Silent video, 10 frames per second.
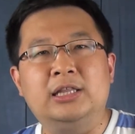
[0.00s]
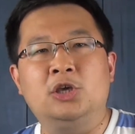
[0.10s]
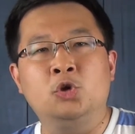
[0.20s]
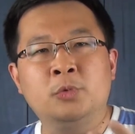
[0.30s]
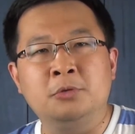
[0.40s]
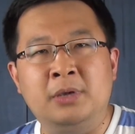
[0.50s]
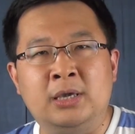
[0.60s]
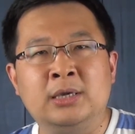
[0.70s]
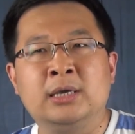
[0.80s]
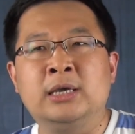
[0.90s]
the human
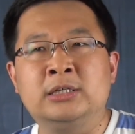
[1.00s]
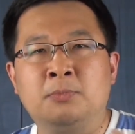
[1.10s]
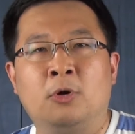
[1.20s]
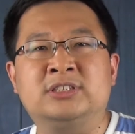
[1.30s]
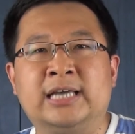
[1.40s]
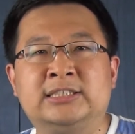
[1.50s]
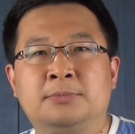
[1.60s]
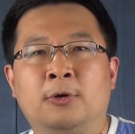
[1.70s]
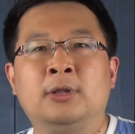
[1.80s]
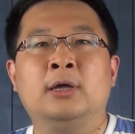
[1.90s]
being is more
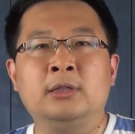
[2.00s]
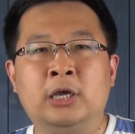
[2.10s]
sensible.